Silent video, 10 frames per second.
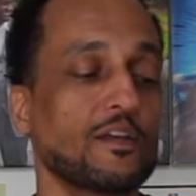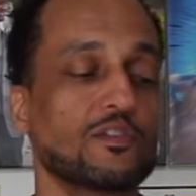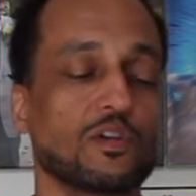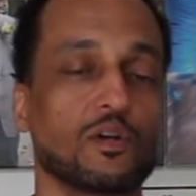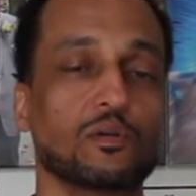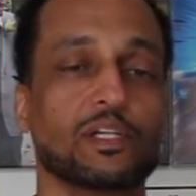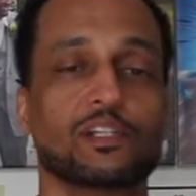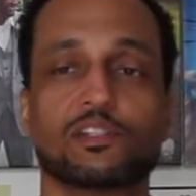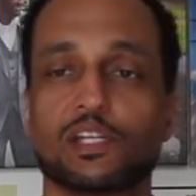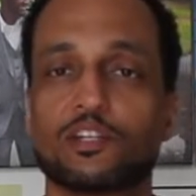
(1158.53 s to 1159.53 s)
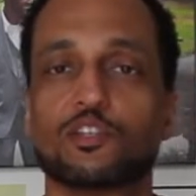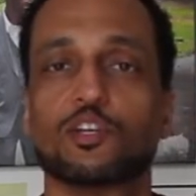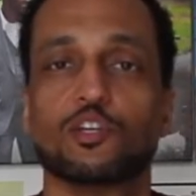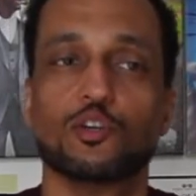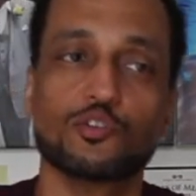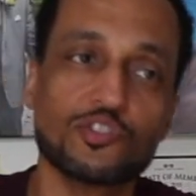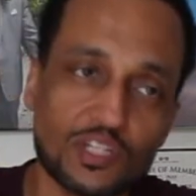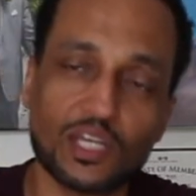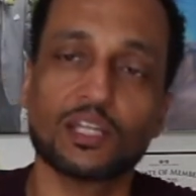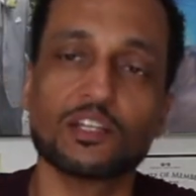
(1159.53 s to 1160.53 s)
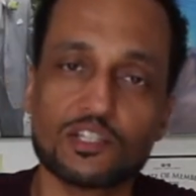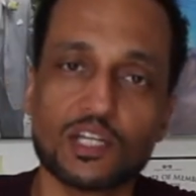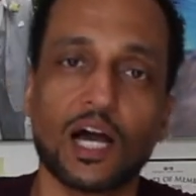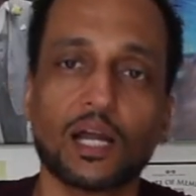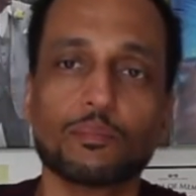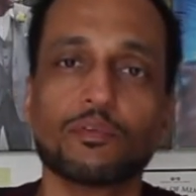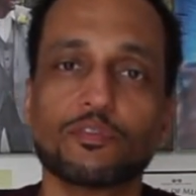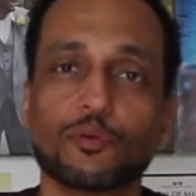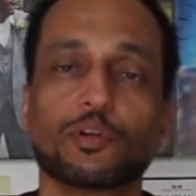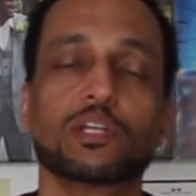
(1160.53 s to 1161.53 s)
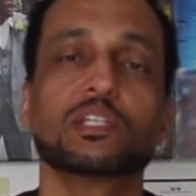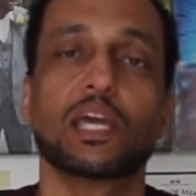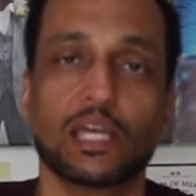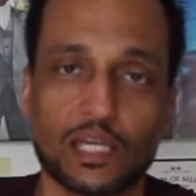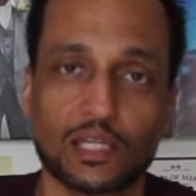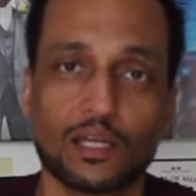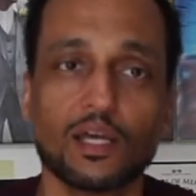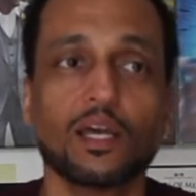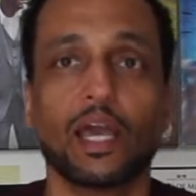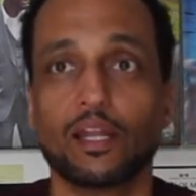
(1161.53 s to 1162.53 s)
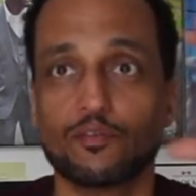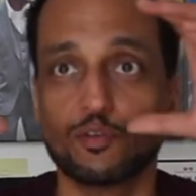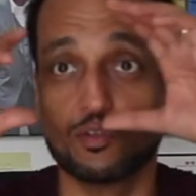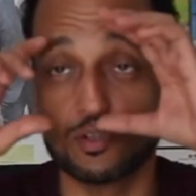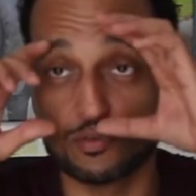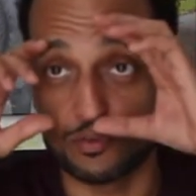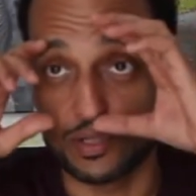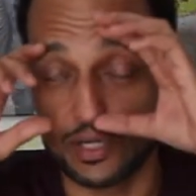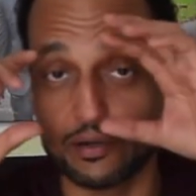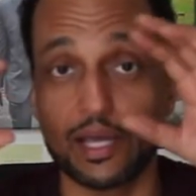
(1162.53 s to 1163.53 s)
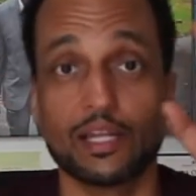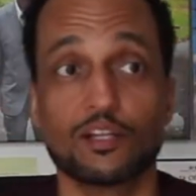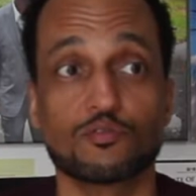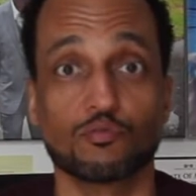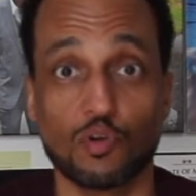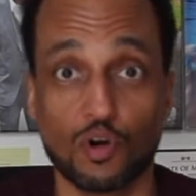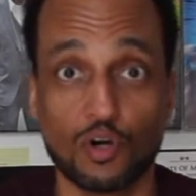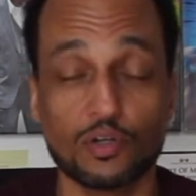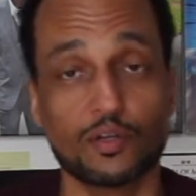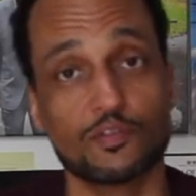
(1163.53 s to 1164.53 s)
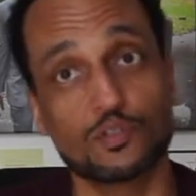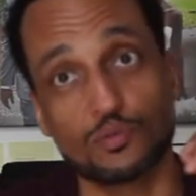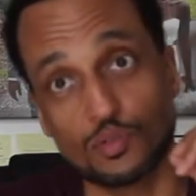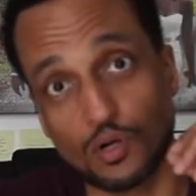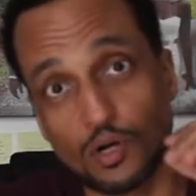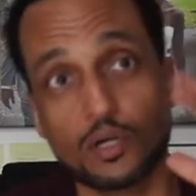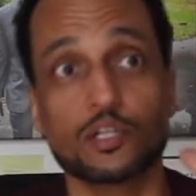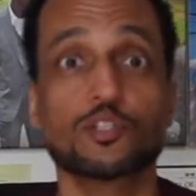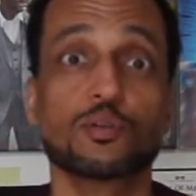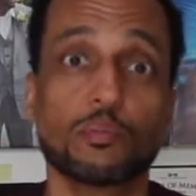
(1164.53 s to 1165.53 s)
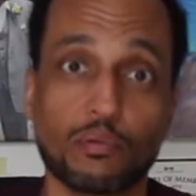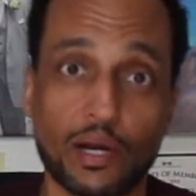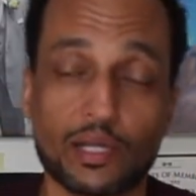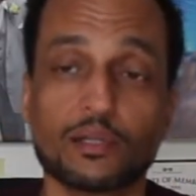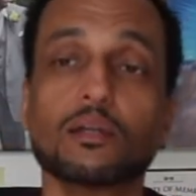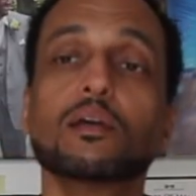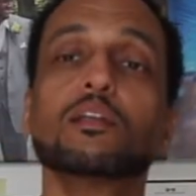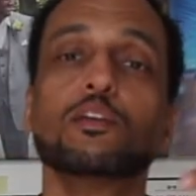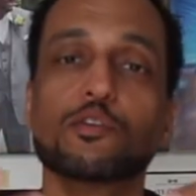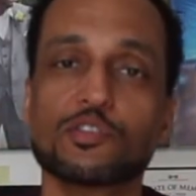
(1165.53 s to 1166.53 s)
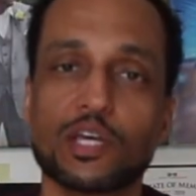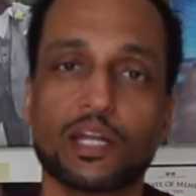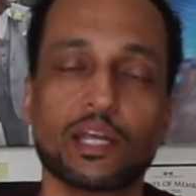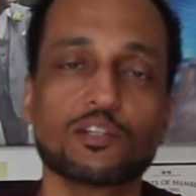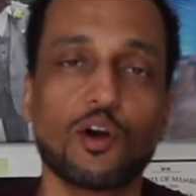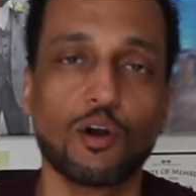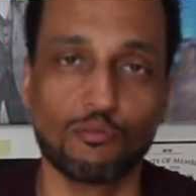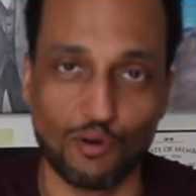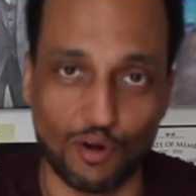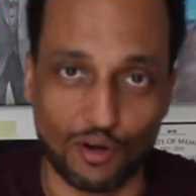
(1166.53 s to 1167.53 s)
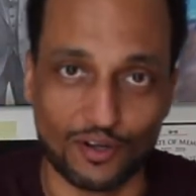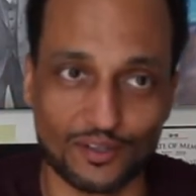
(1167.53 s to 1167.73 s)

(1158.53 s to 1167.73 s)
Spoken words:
So in a sense, you're seeing the shot before you take it. And if you look through there and it's wrong, if it's too dark or it's too bright, your settings are wrong.